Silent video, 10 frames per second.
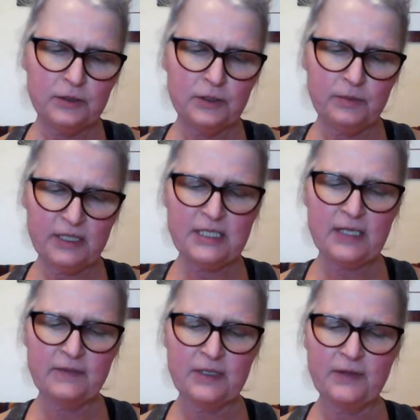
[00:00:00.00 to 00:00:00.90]
You must
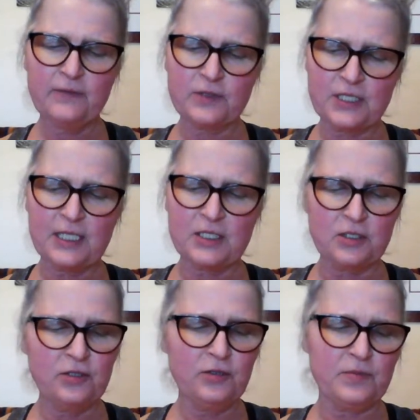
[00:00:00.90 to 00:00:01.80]
have enough for 10
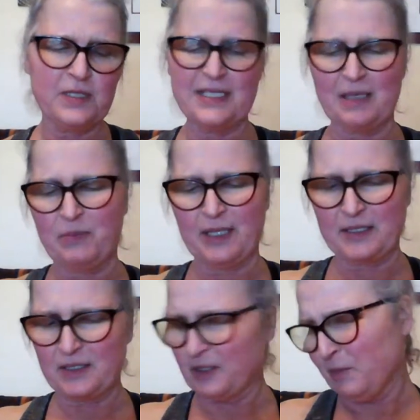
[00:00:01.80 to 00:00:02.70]
tubes in that
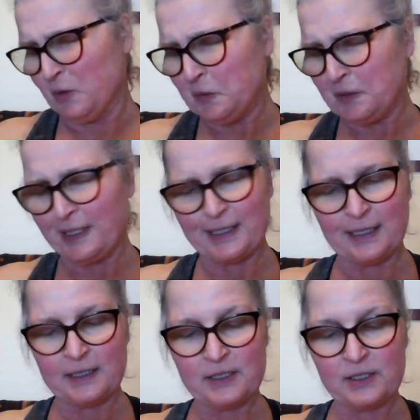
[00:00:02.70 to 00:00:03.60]
plastic bowl, I
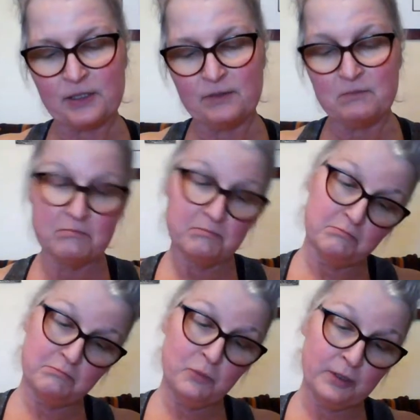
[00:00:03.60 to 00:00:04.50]
guessed.
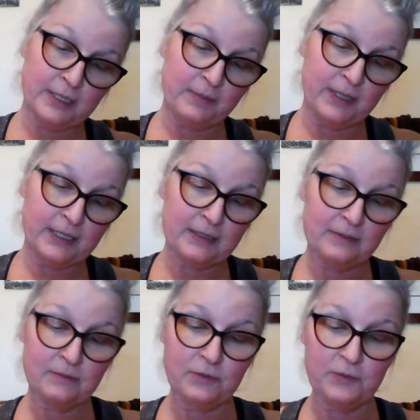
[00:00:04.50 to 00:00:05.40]
More, I bet,
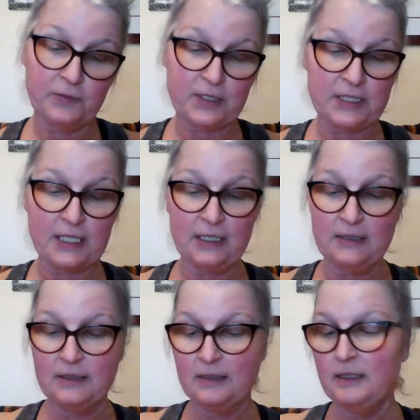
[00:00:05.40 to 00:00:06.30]
Rufus said.
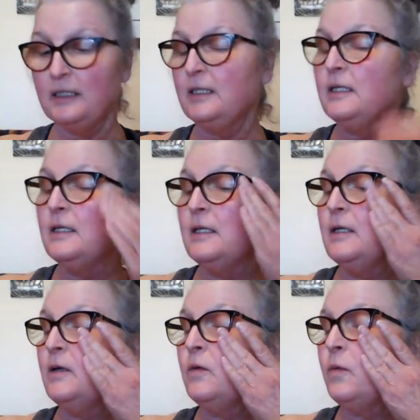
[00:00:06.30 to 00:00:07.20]

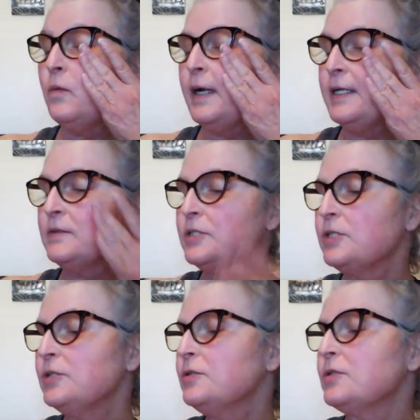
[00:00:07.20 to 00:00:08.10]
Why don't
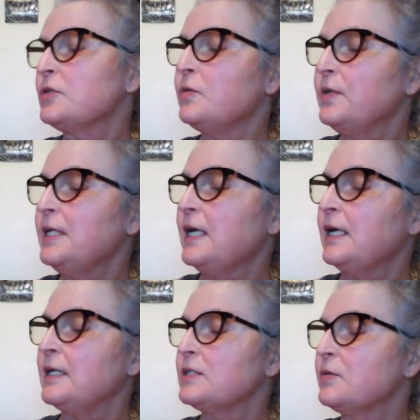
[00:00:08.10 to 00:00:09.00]
you
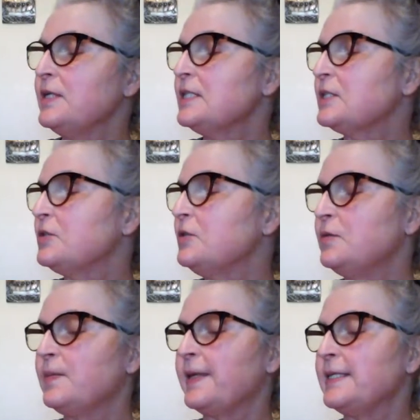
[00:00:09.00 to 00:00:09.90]
squeeze the
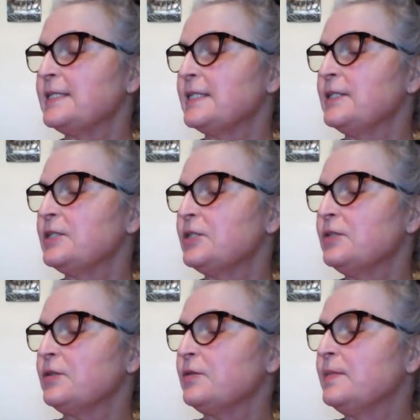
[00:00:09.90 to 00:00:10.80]
toothpaste in the
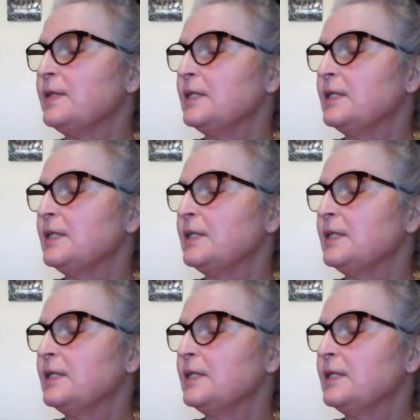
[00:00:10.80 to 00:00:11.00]
tube